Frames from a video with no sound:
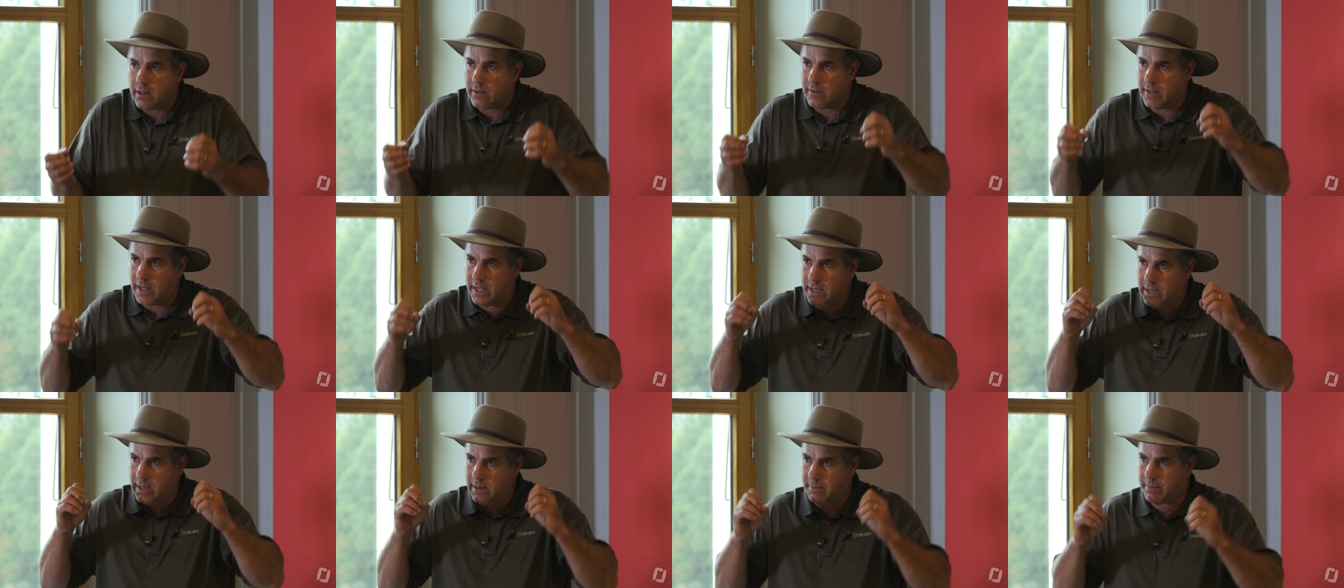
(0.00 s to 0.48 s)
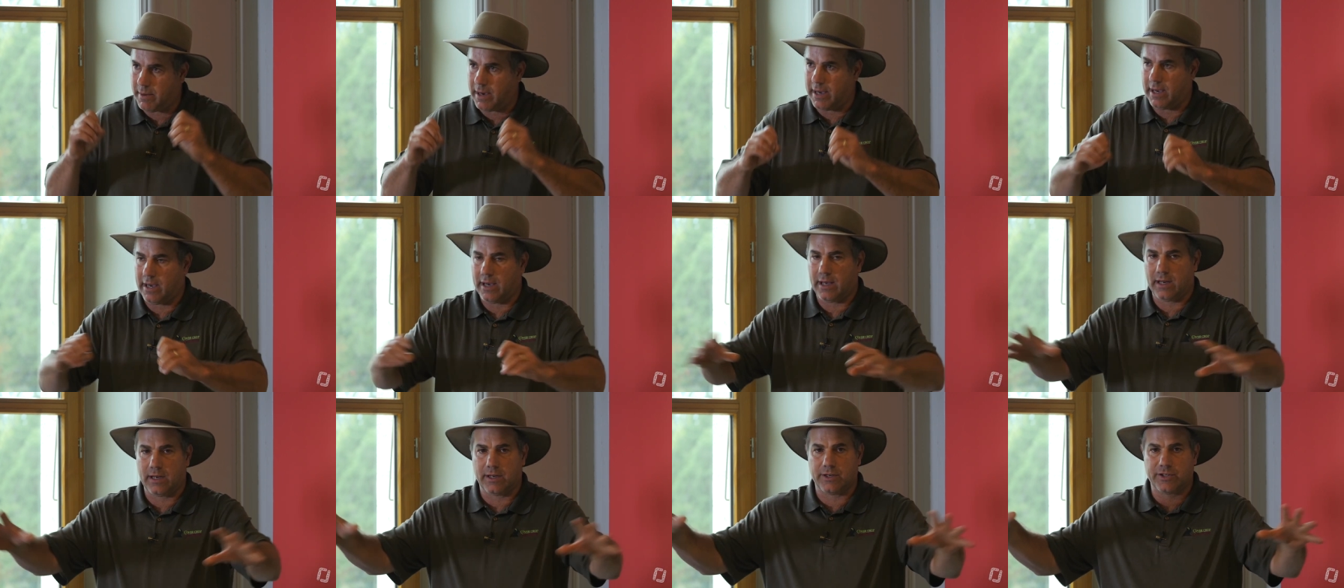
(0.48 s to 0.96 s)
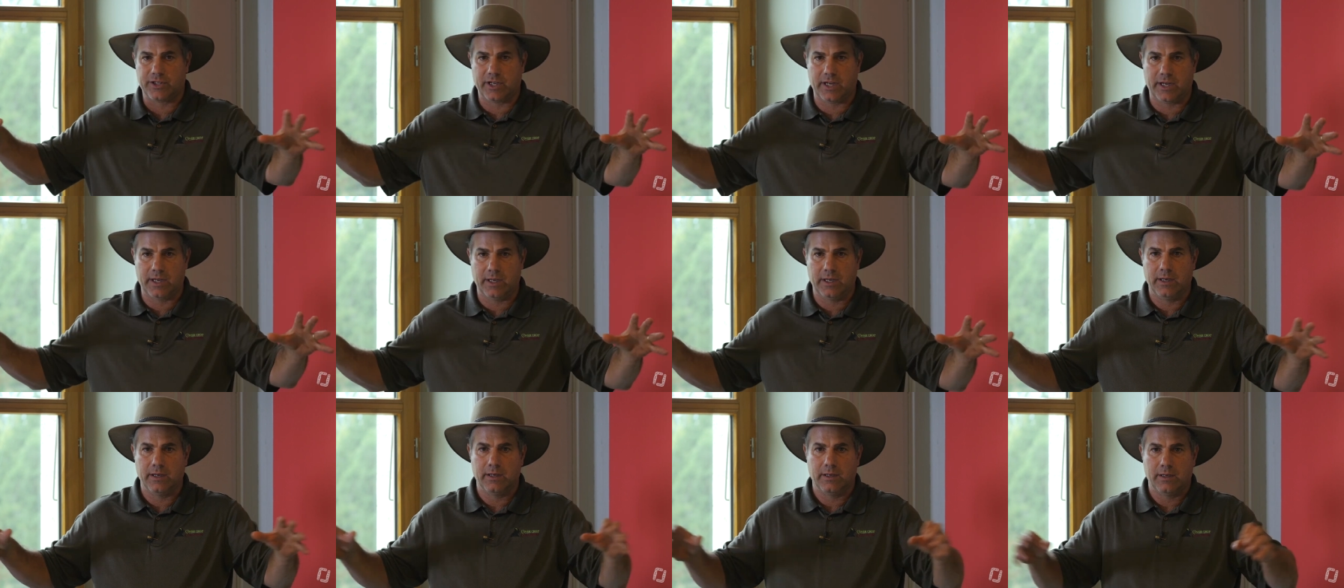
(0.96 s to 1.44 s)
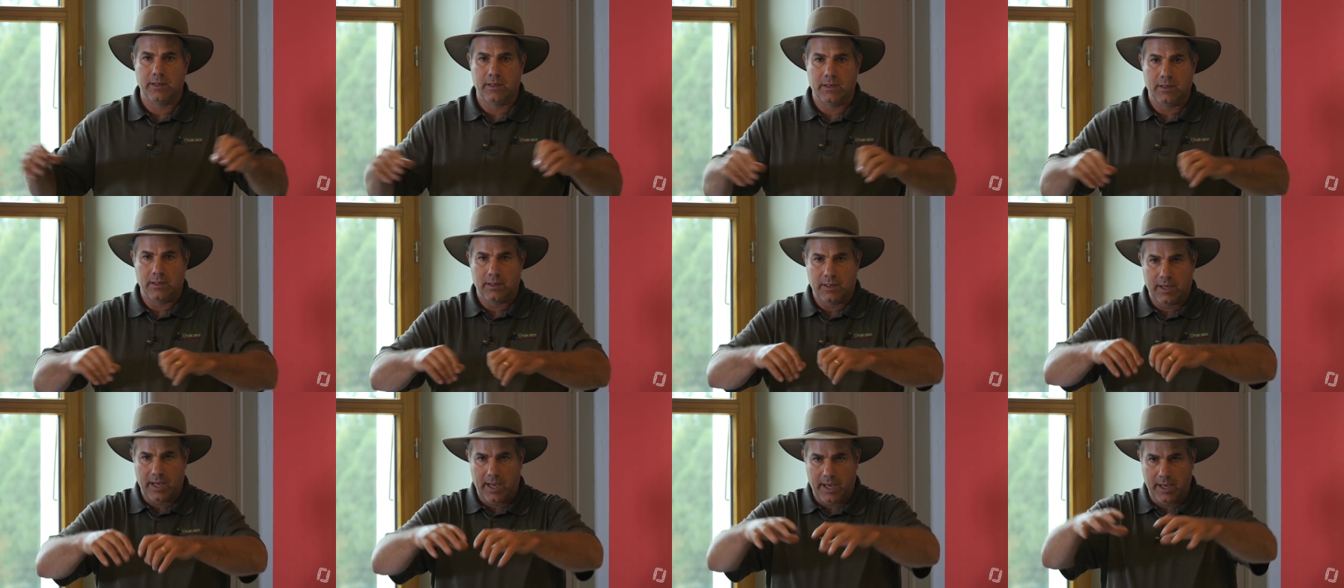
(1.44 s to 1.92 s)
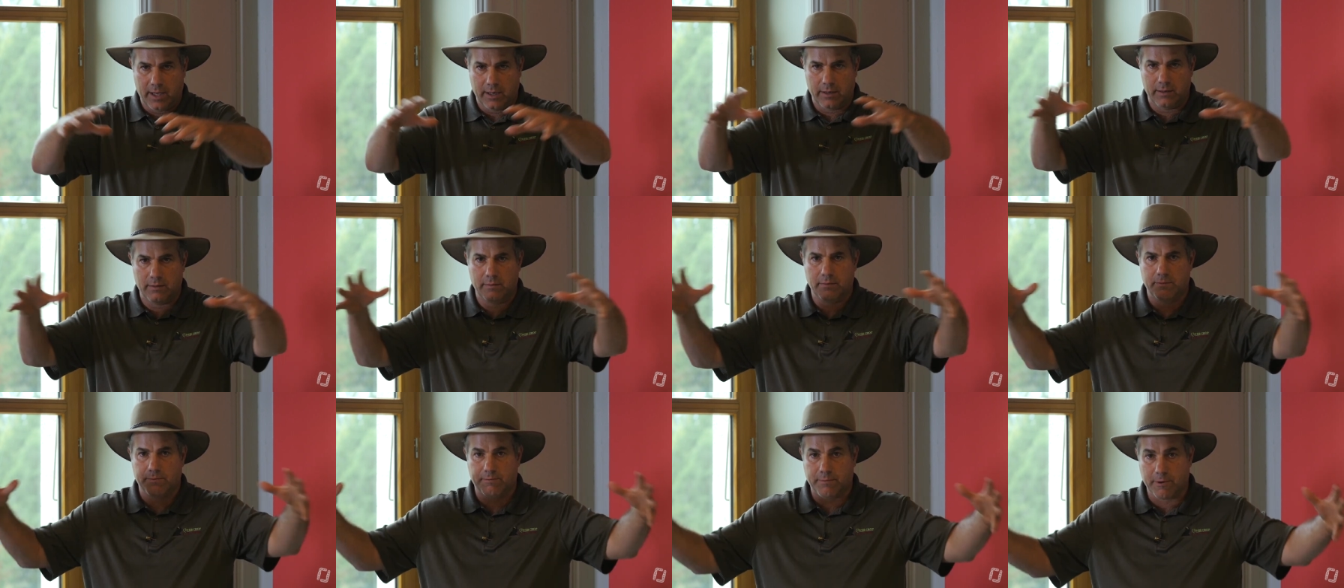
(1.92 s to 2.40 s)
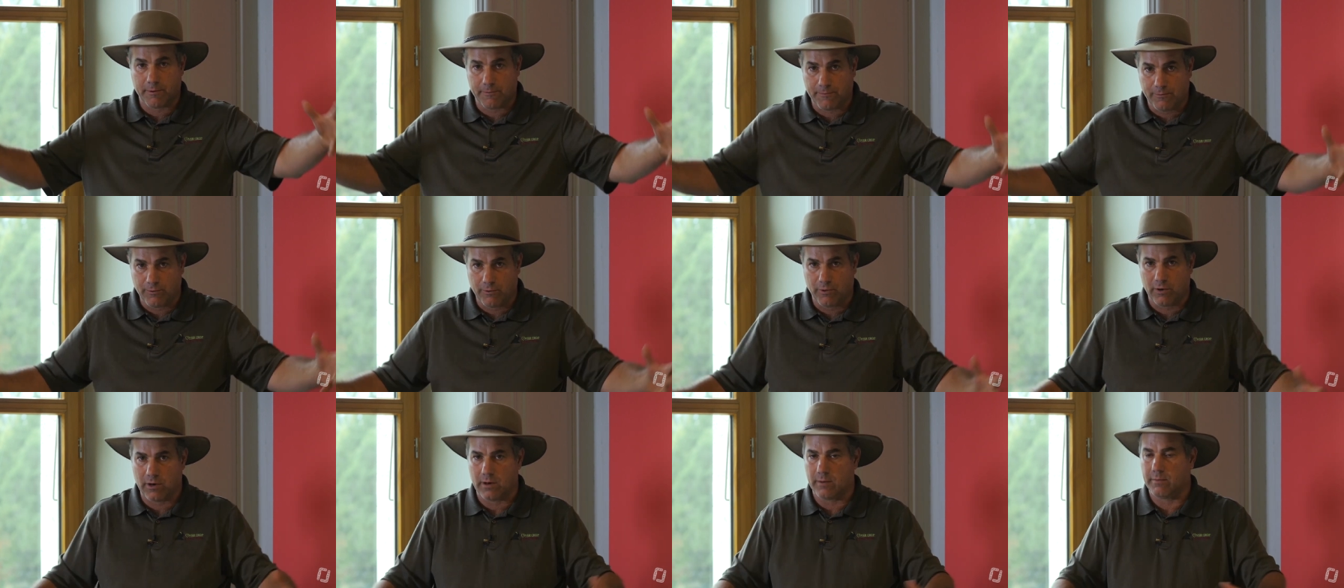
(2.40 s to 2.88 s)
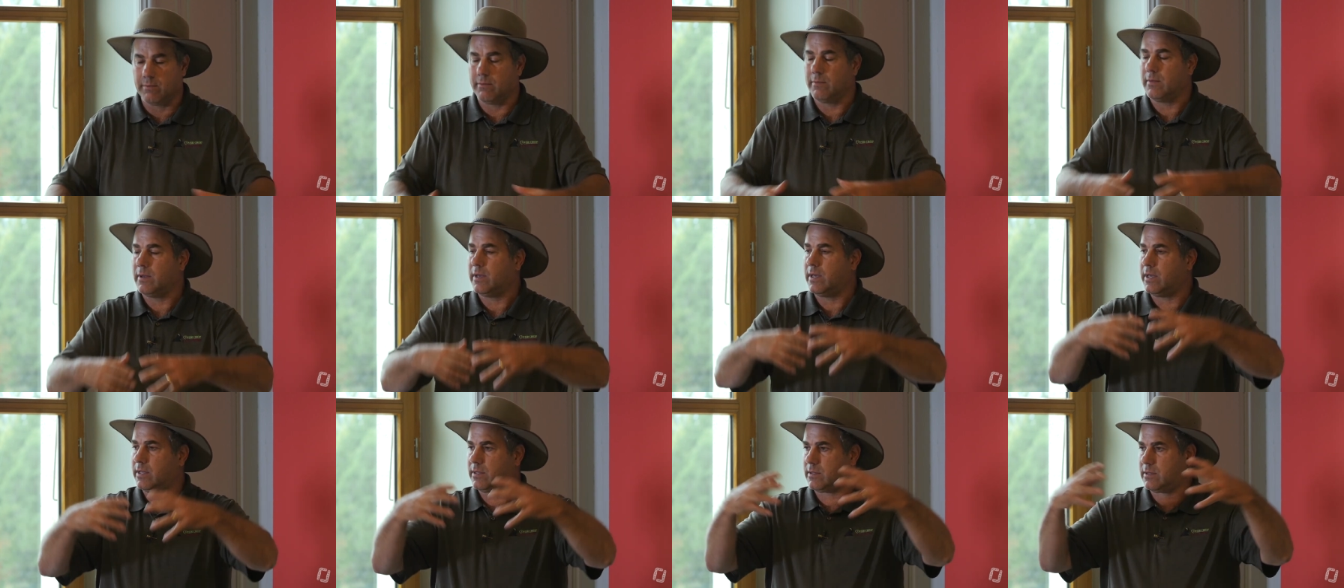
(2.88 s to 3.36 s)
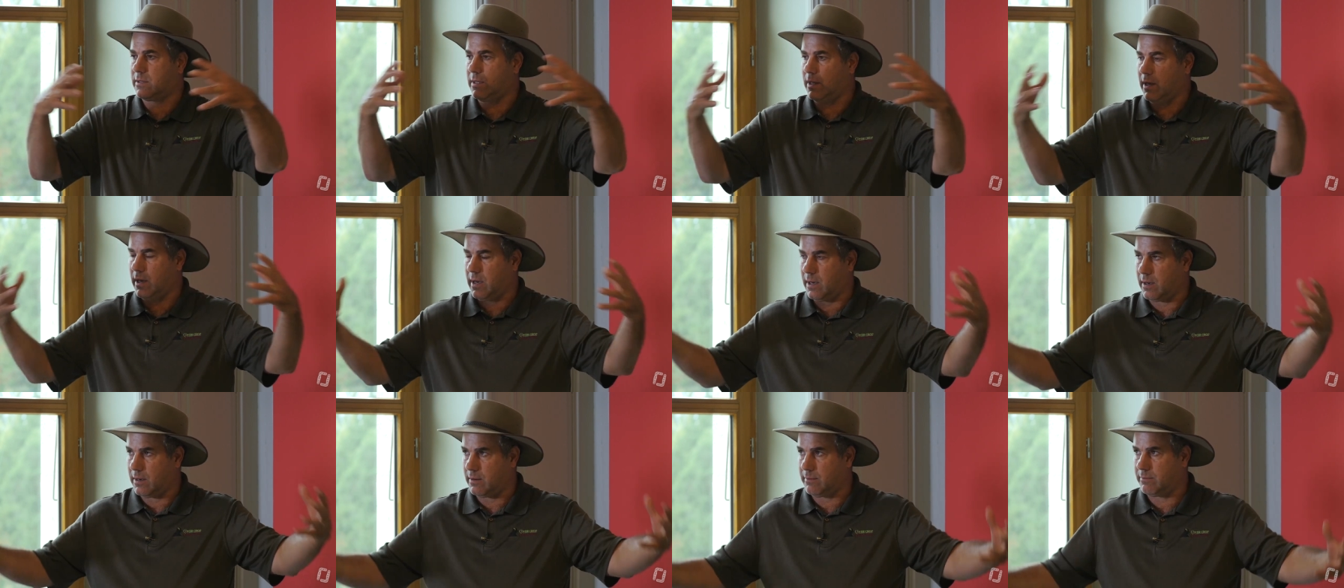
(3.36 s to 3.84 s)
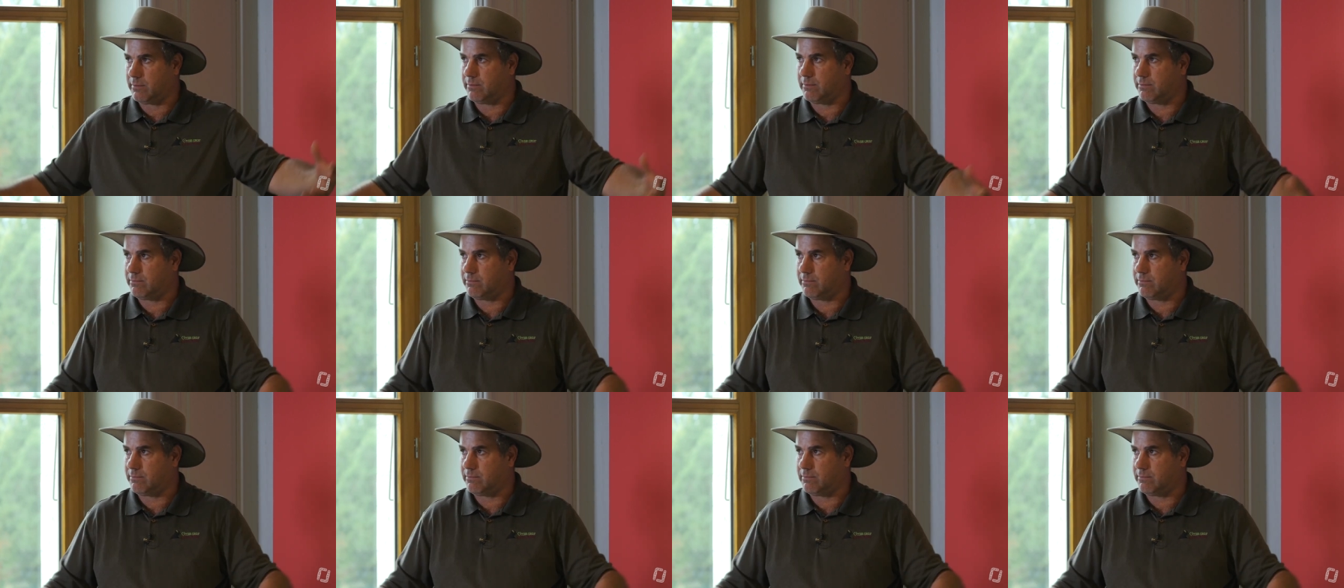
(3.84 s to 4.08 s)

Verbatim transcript: then the biology can perform it, uh,